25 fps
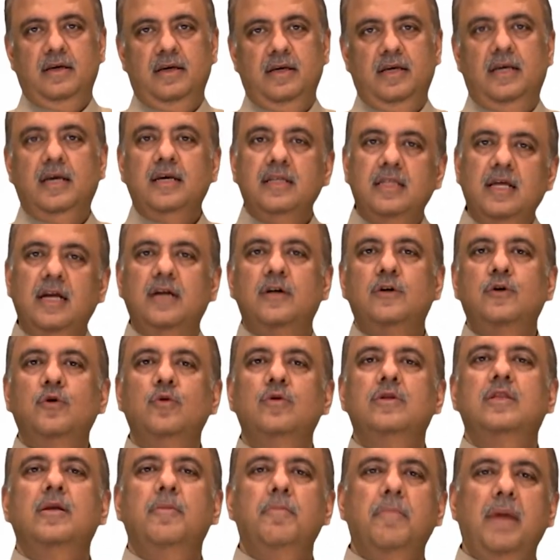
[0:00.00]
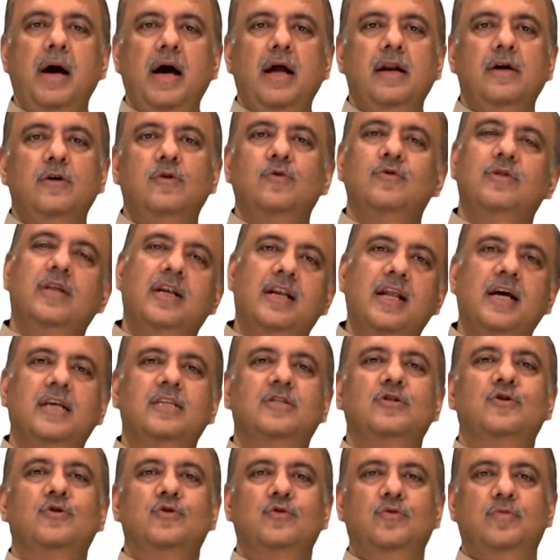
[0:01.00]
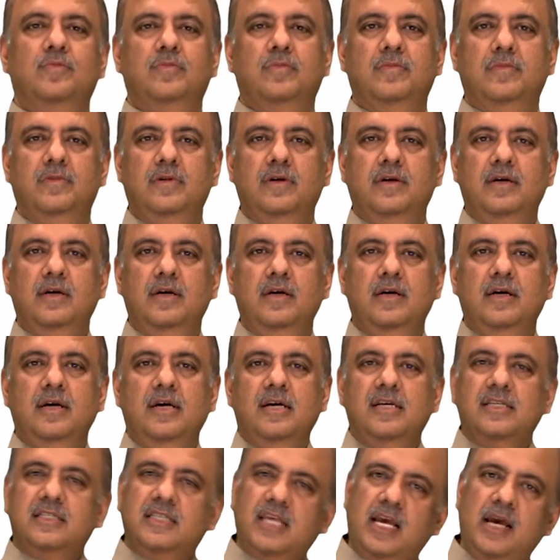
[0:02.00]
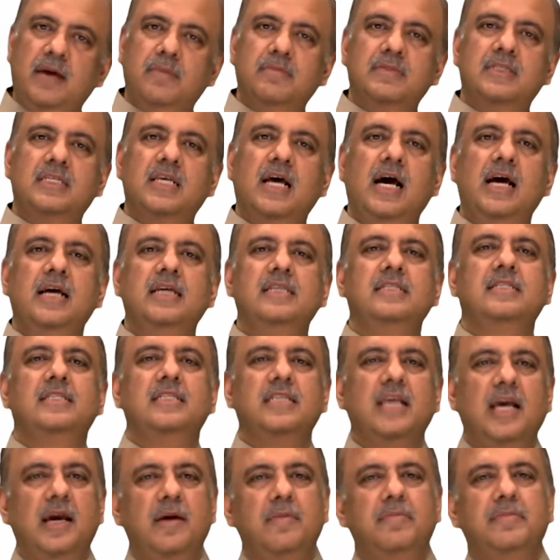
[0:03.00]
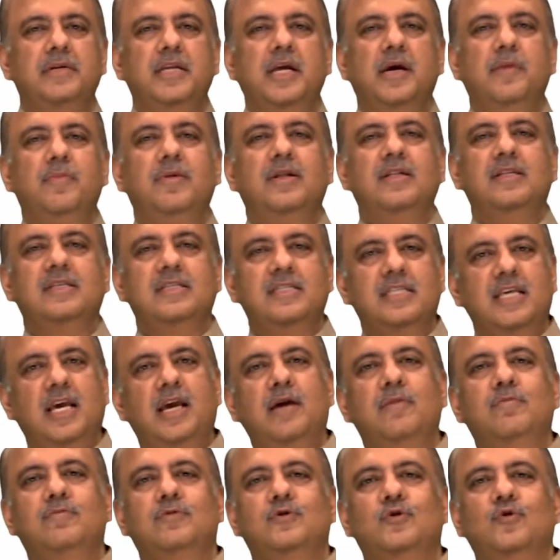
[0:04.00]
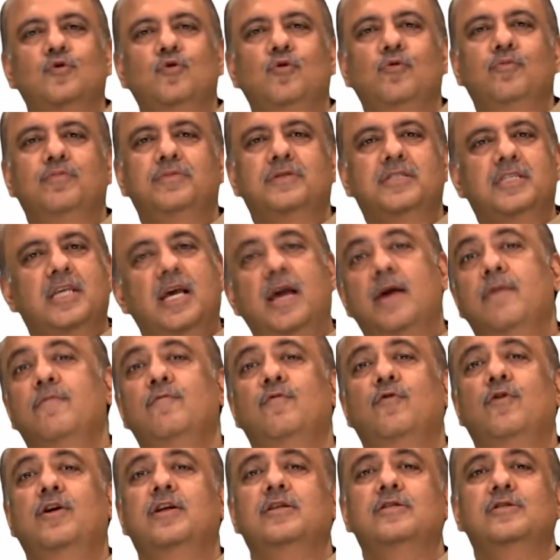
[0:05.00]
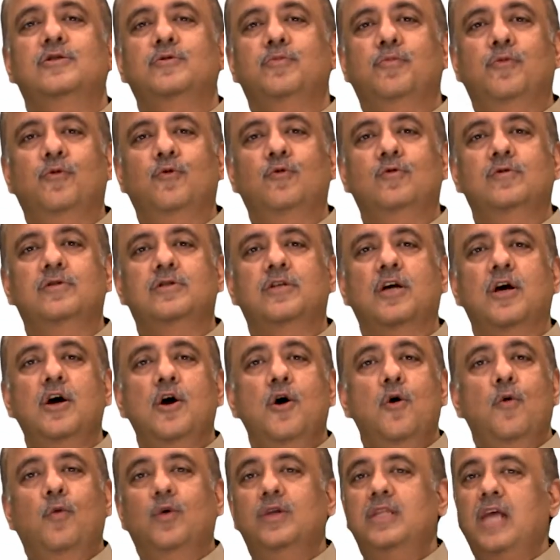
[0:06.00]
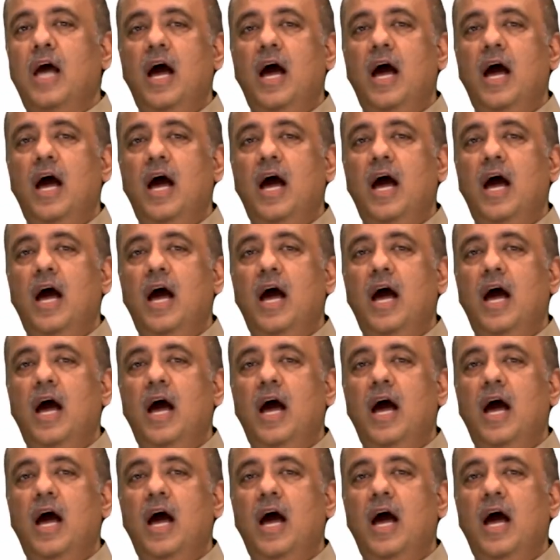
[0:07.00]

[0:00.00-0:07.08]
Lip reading: He then took the man to the next room. Same size, same table, same soup, same wooden spoons with